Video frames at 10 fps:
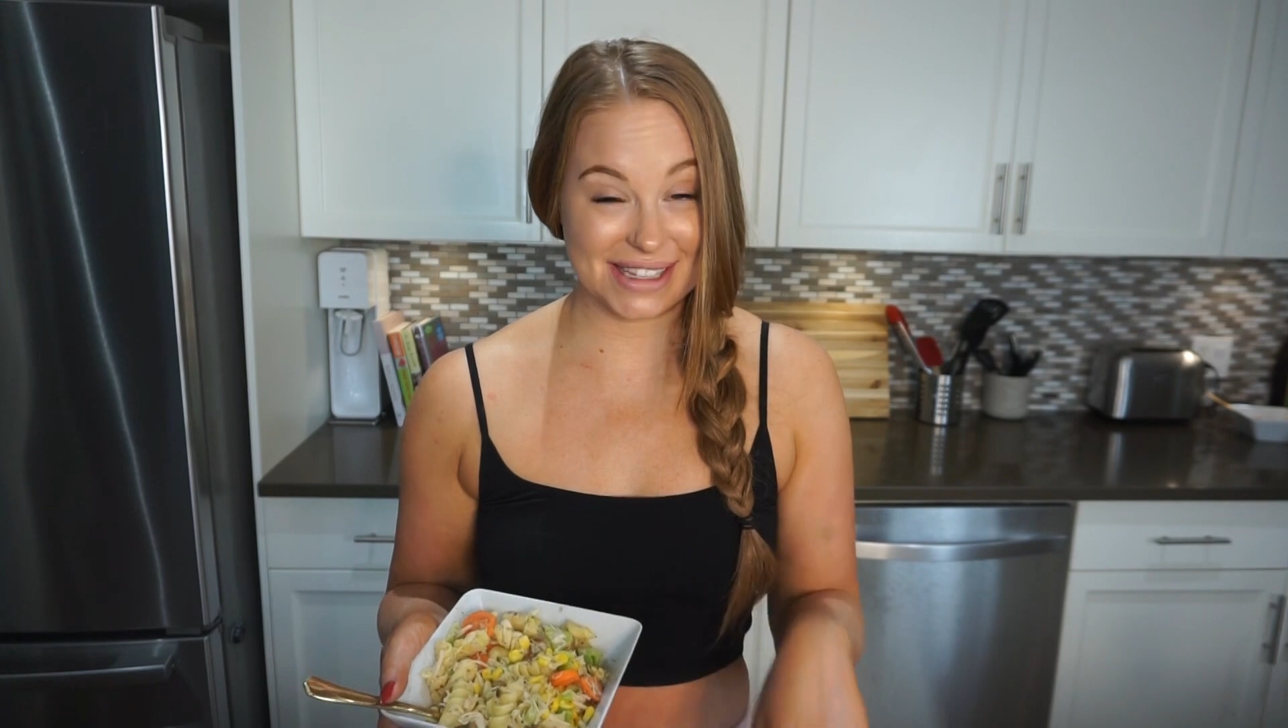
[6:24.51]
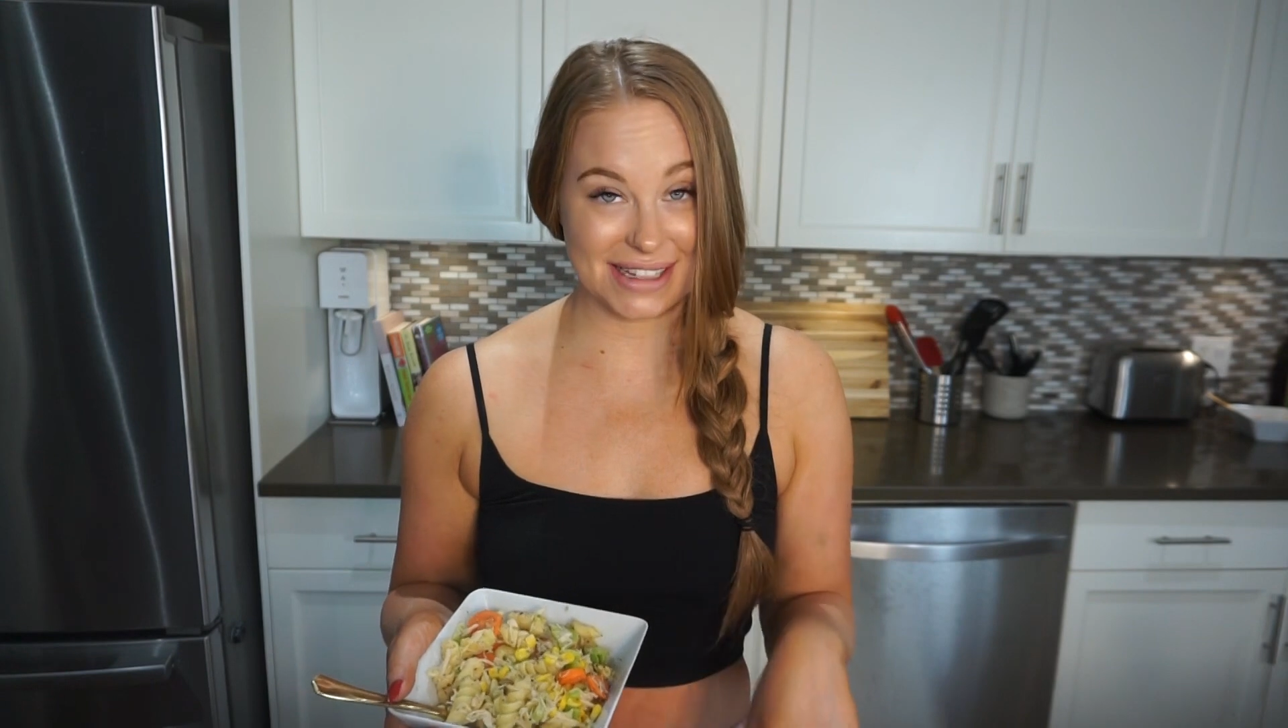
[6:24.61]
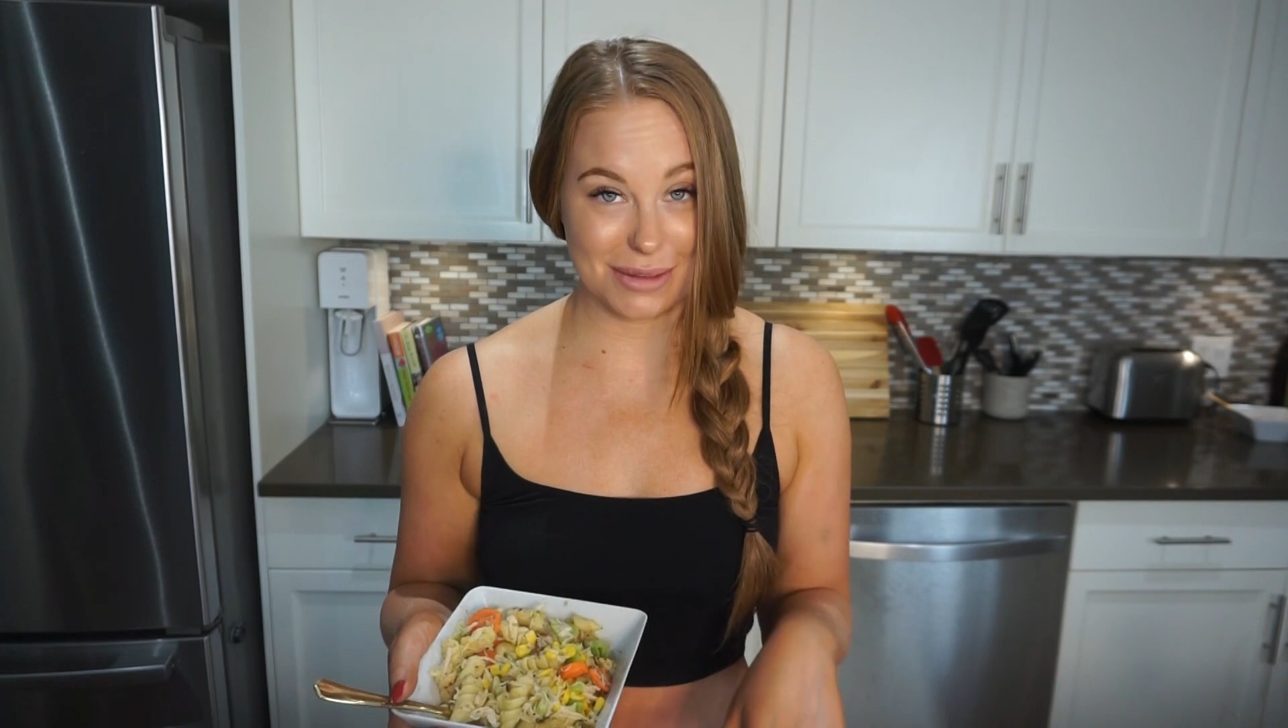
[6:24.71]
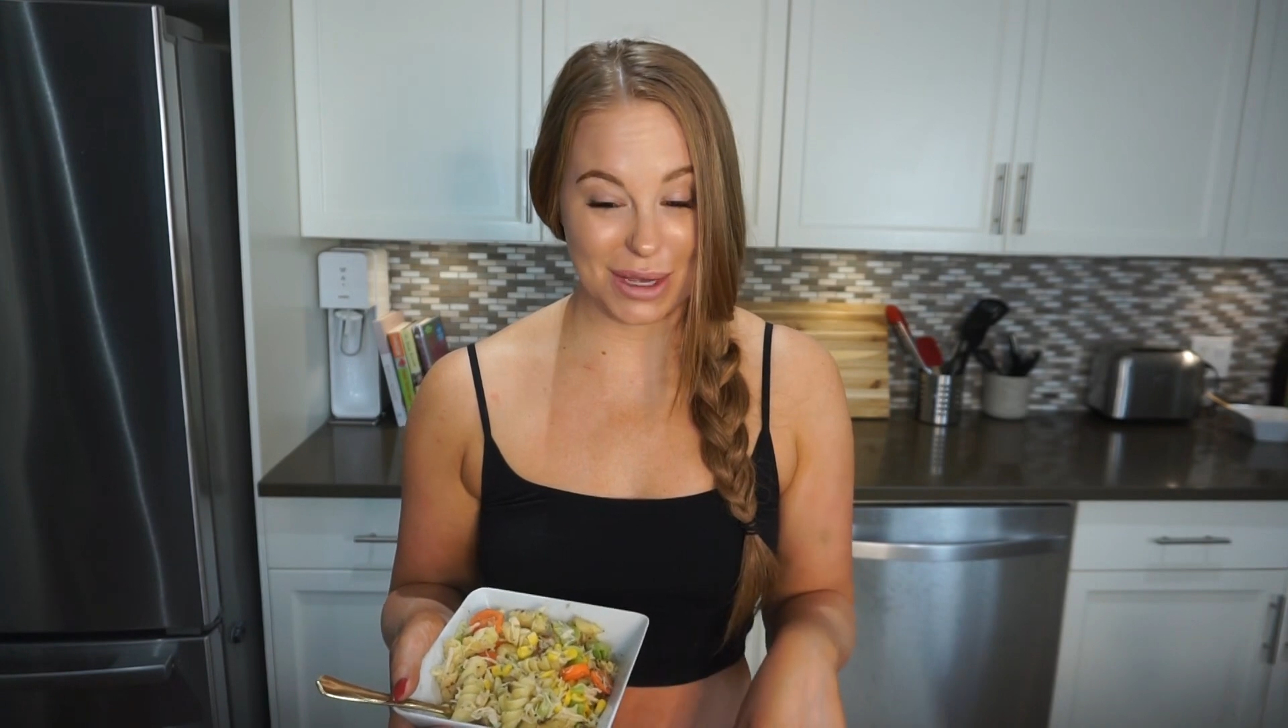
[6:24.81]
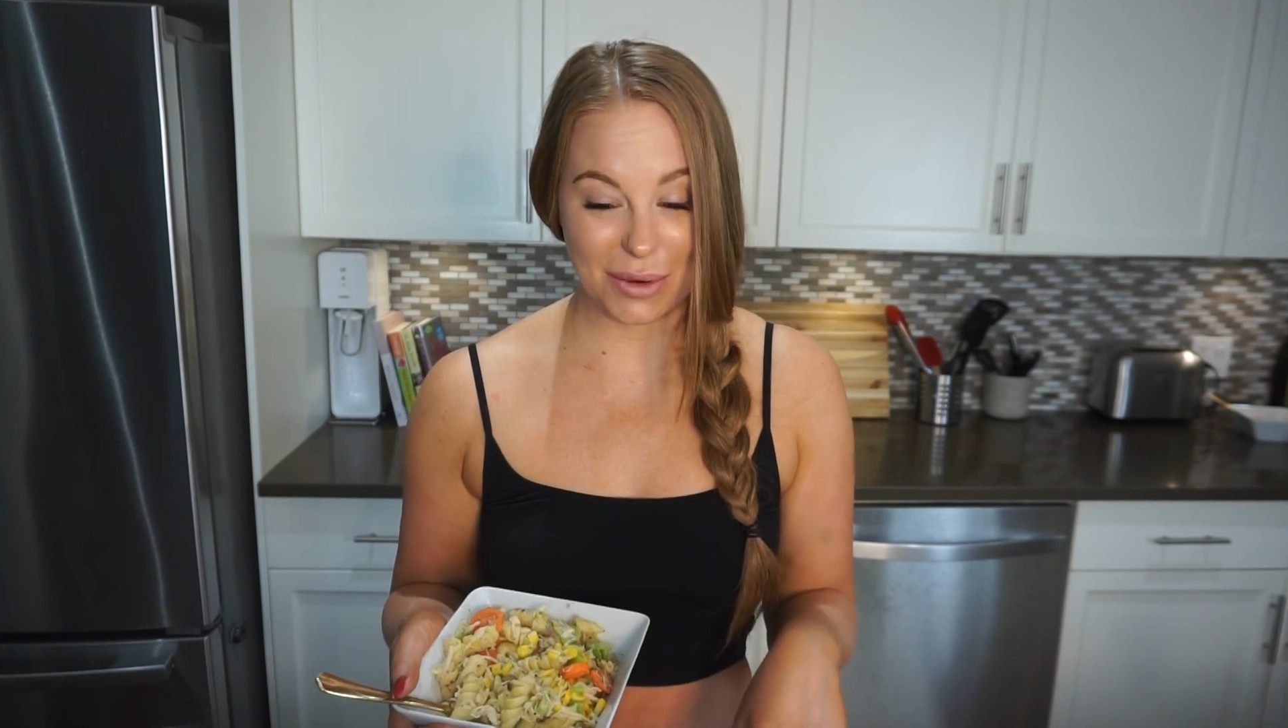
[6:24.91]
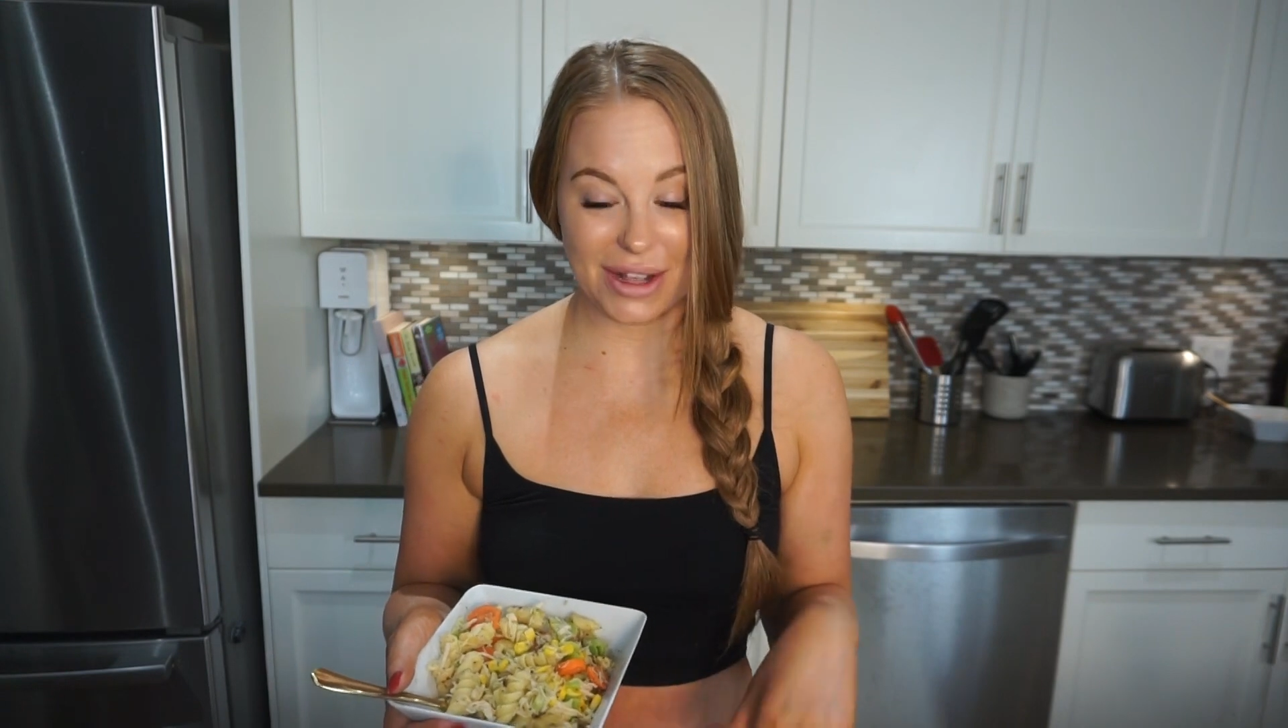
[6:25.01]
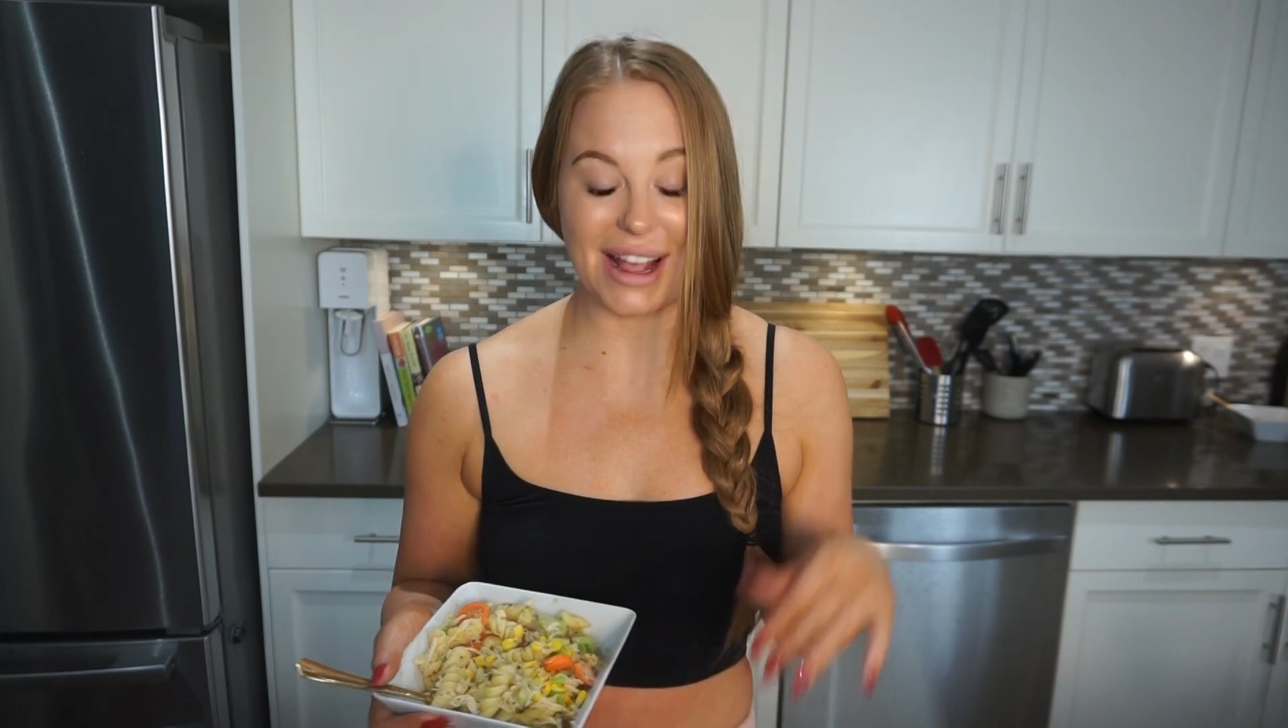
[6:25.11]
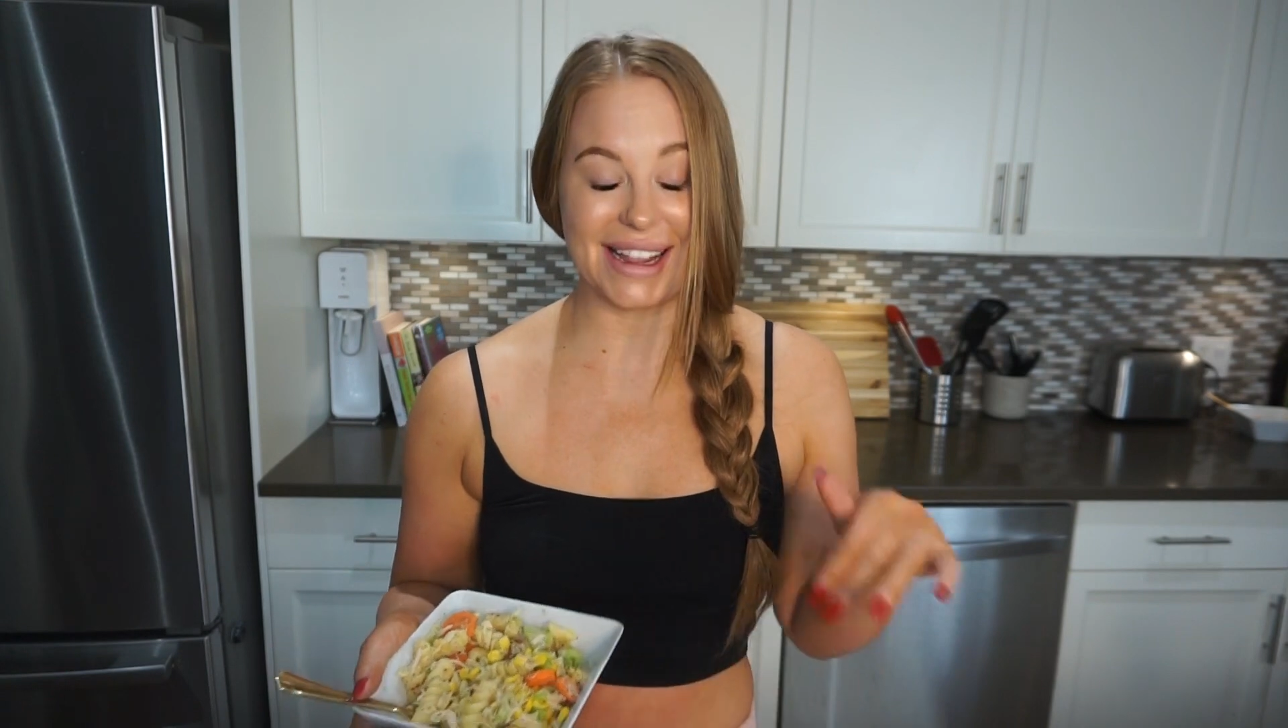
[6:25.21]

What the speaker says: sesame oil.